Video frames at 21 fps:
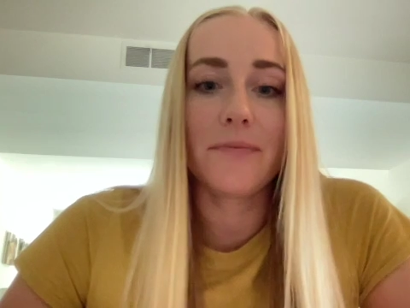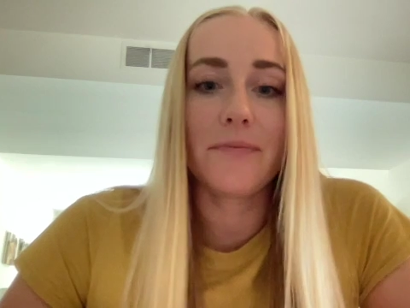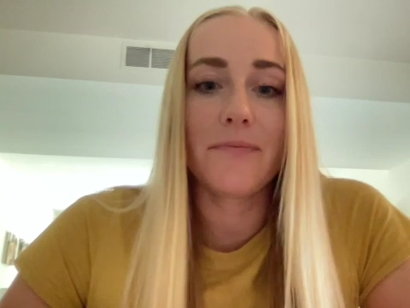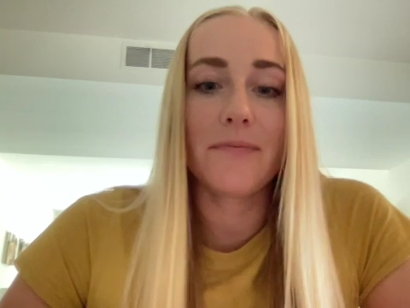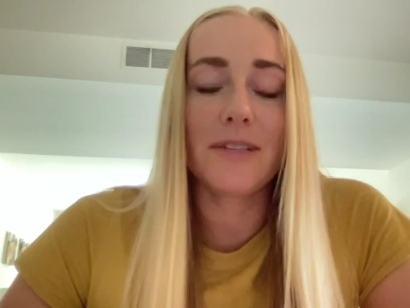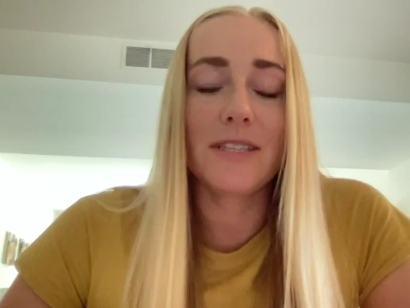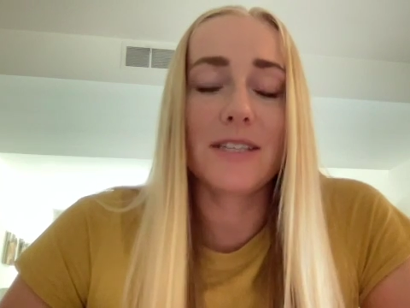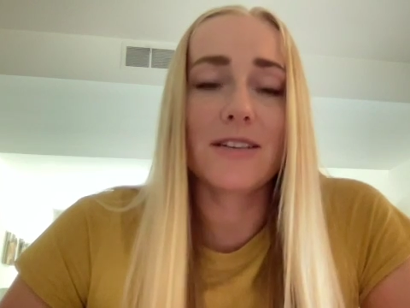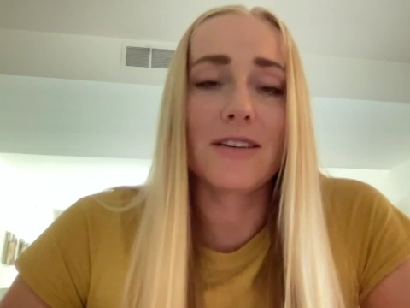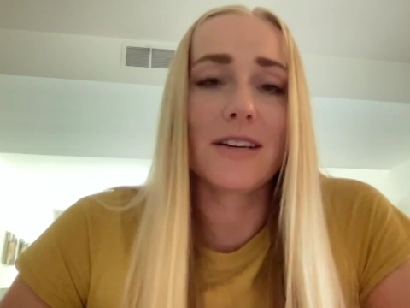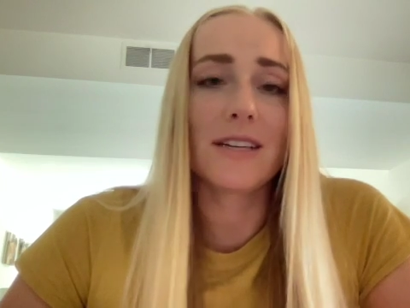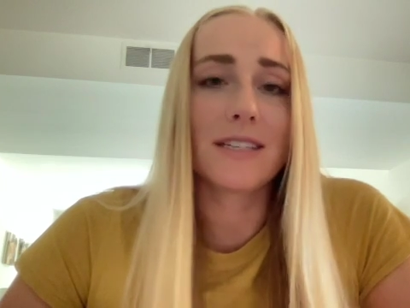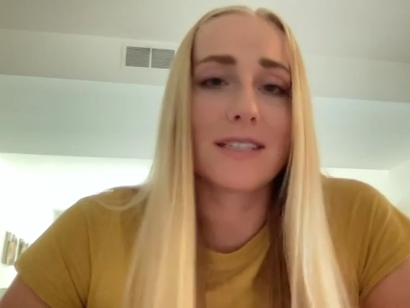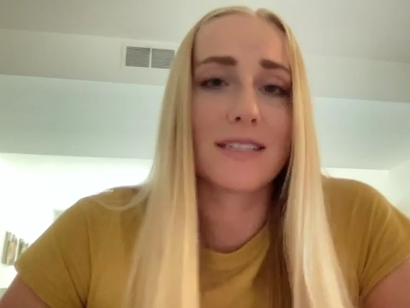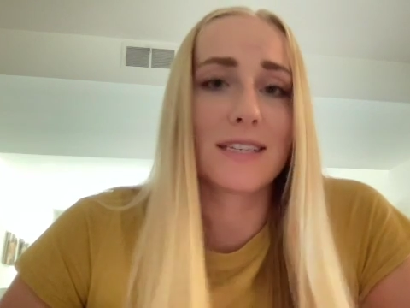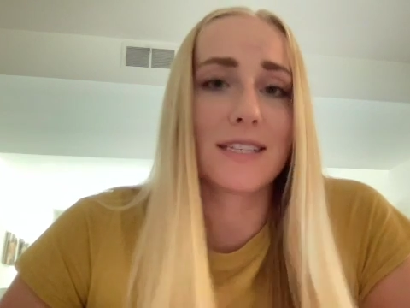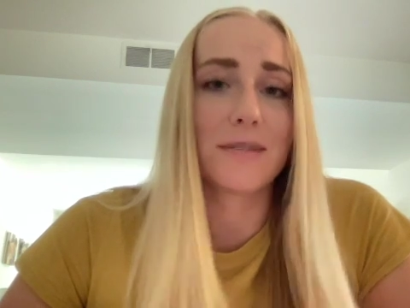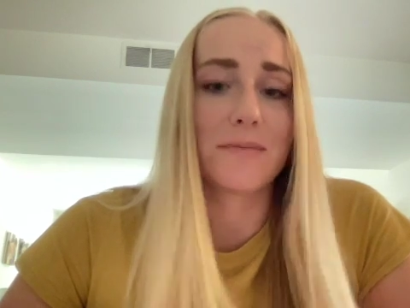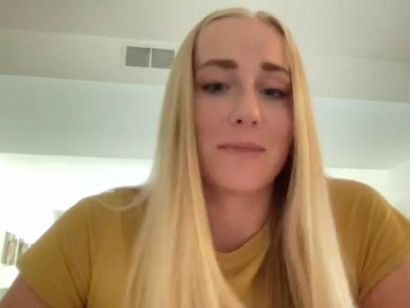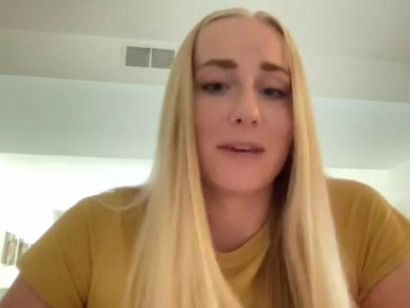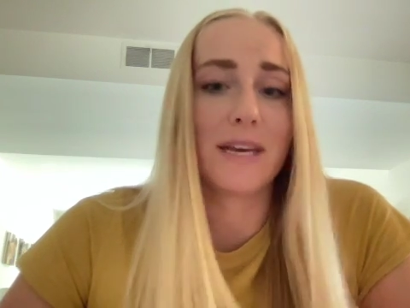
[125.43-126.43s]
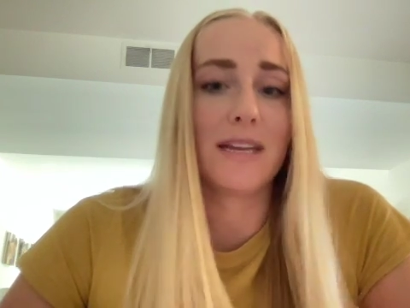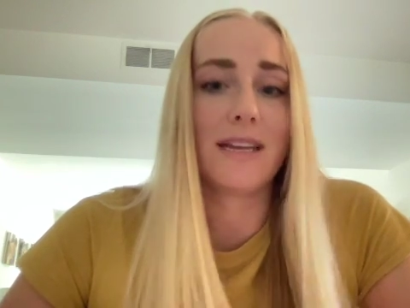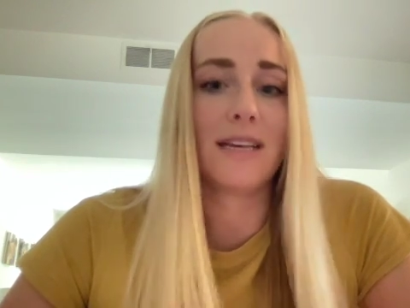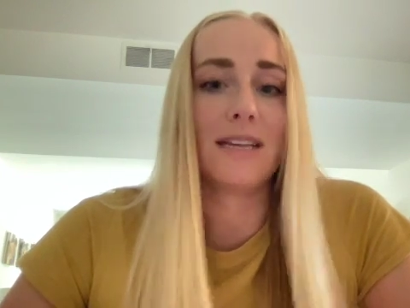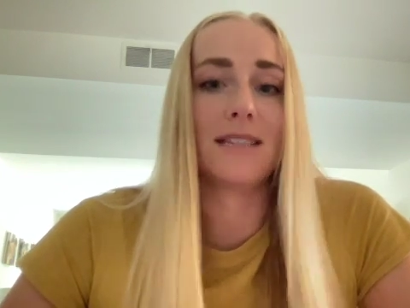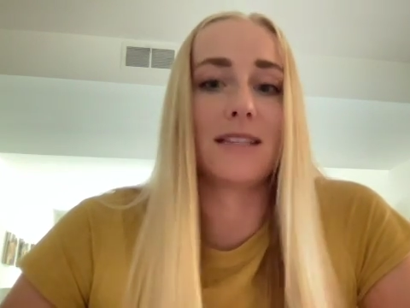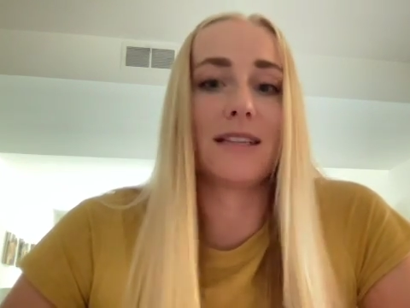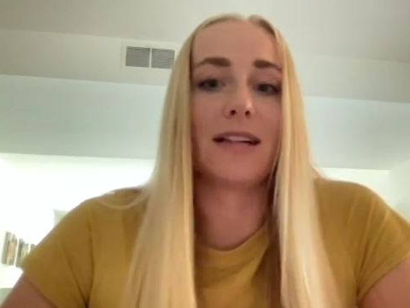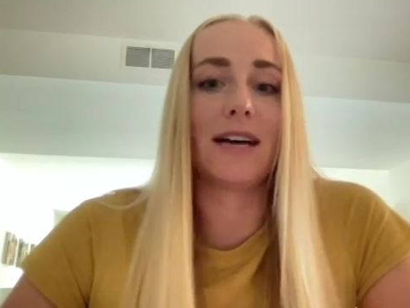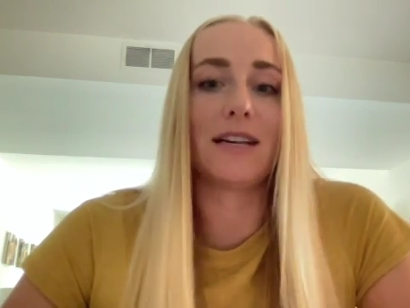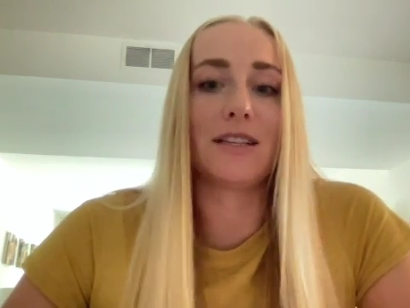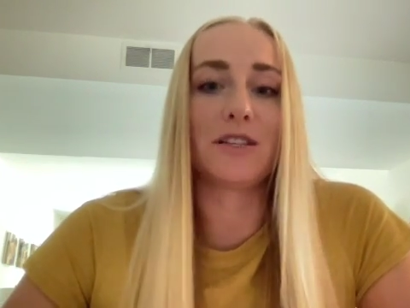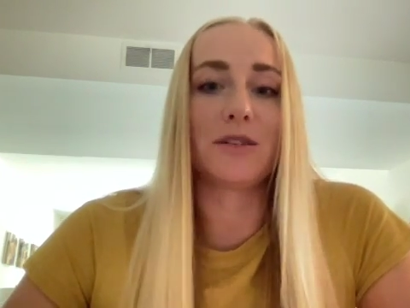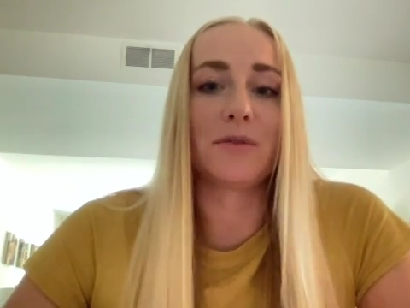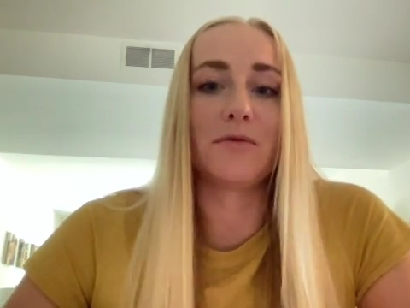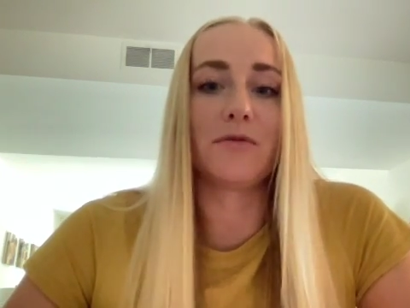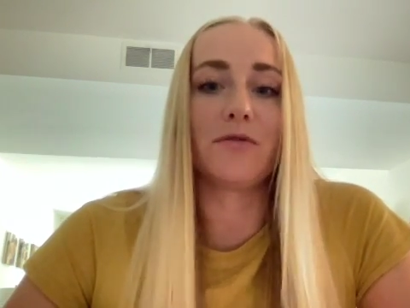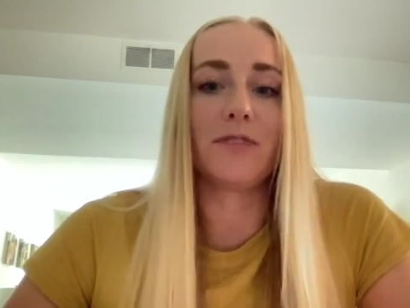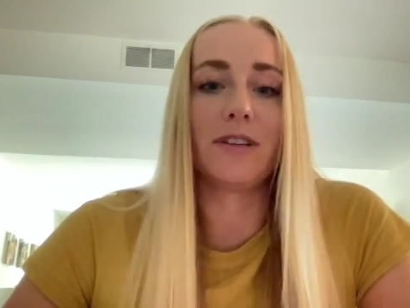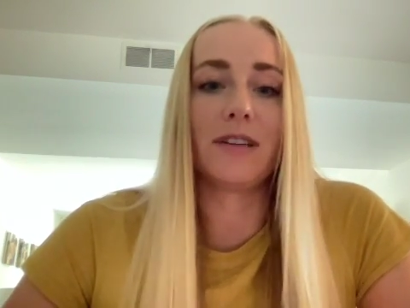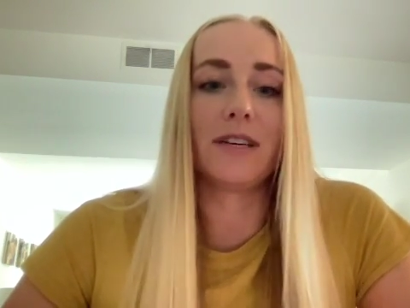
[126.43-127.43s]
Mr. Hiskis made his
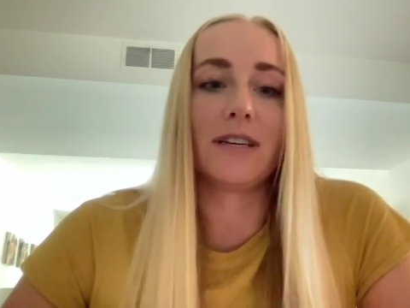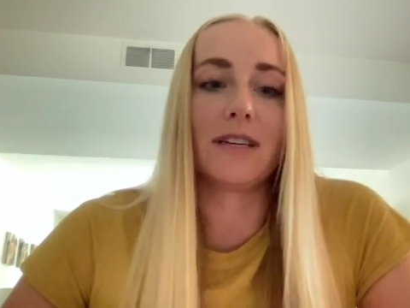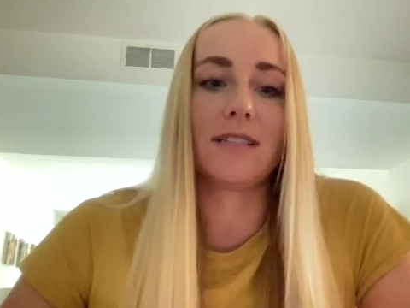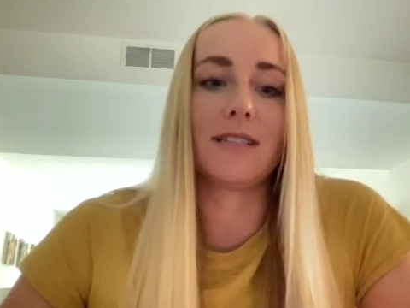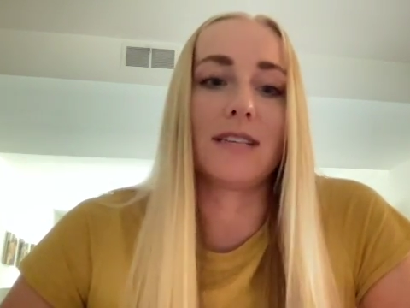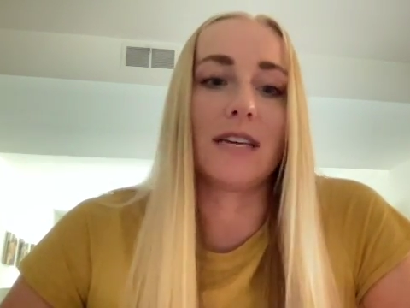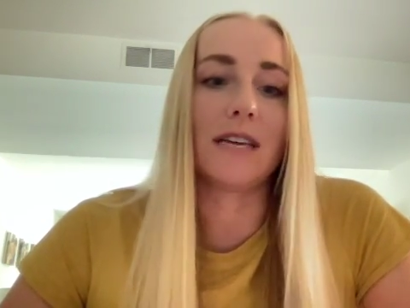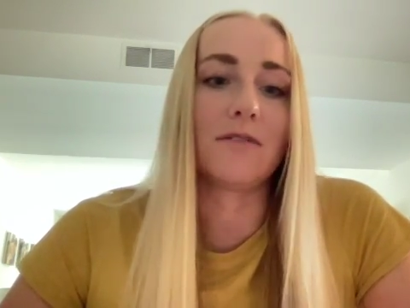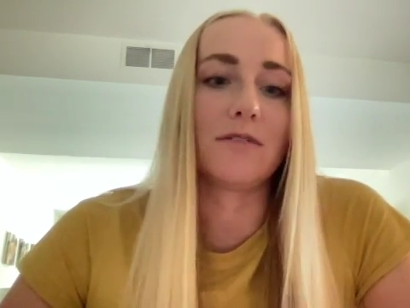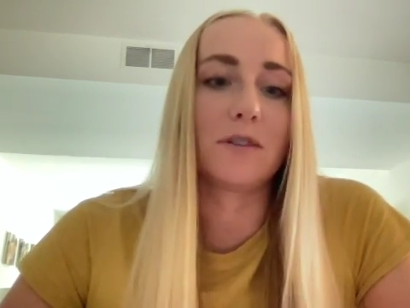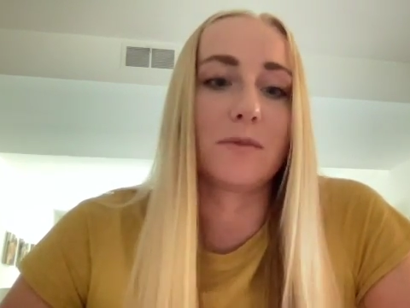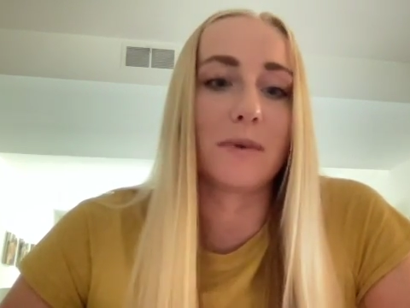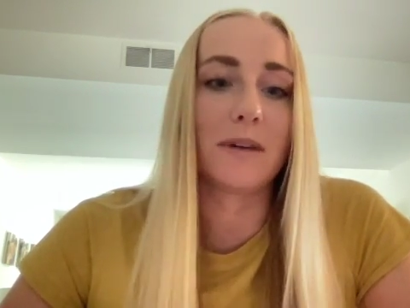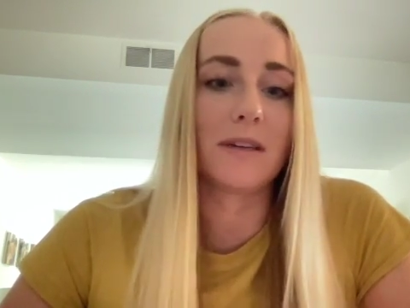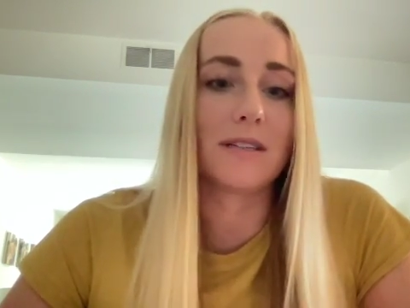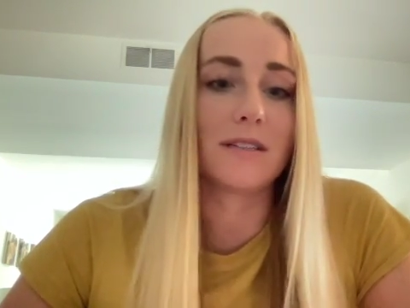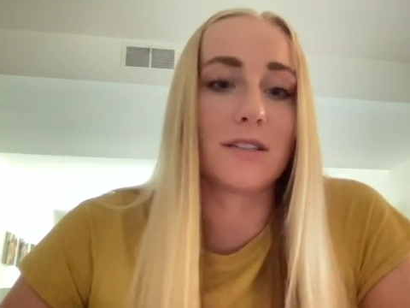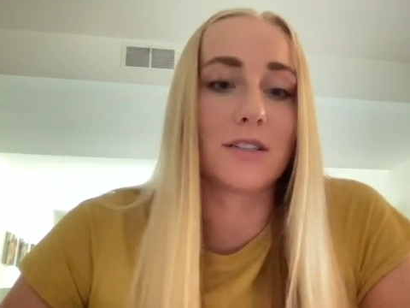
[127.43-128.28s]
classroom feel like a safe space